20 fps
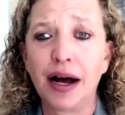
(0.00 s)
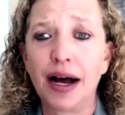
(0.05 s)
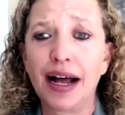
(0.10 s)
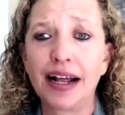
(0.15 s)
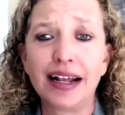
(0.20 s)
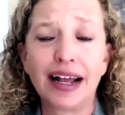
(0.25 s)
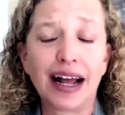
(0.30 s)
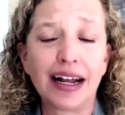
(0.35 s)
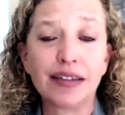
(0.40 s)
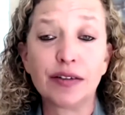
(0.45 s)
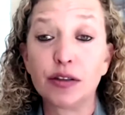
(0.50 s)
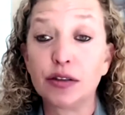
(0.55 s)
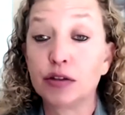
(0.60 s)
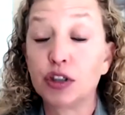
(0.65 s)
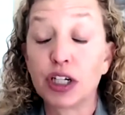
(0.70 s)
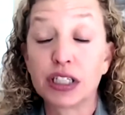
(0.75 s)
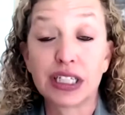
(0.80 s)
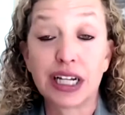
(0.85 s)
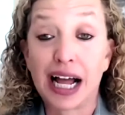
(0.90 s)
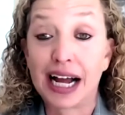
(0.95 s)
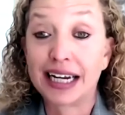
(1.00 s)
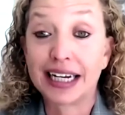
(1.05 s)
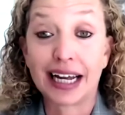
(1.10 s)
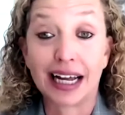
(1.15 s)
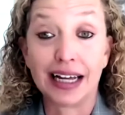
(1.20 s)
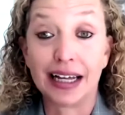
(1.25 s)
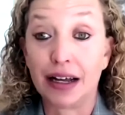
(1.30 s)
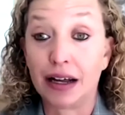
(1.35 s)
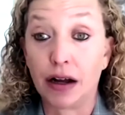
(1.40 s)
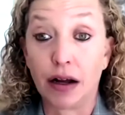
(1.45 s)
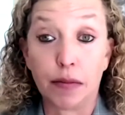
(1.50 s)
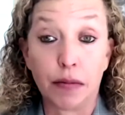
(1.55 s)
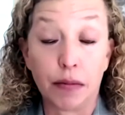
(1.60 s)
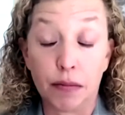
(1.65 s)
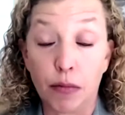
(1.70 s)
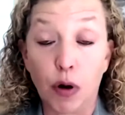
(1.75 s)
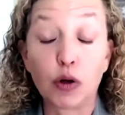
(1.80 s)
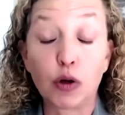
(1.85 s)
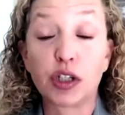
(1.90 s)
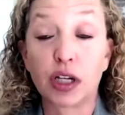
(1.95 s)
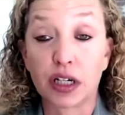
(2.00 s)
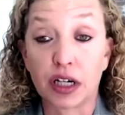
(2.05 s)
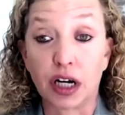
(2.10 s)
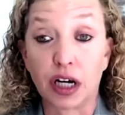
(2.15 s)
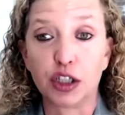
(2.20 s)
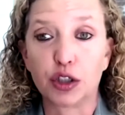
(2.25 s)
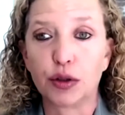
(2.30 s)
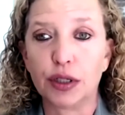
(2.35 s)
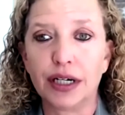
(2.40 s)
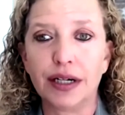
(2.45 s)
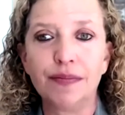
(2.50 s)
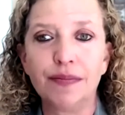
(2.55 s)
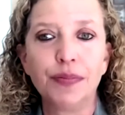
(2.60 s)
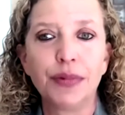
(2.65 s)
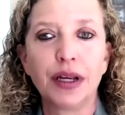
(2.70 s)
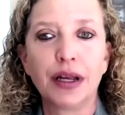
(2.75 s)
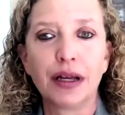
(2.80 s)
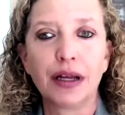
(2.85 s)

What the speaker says: And just like most of the country,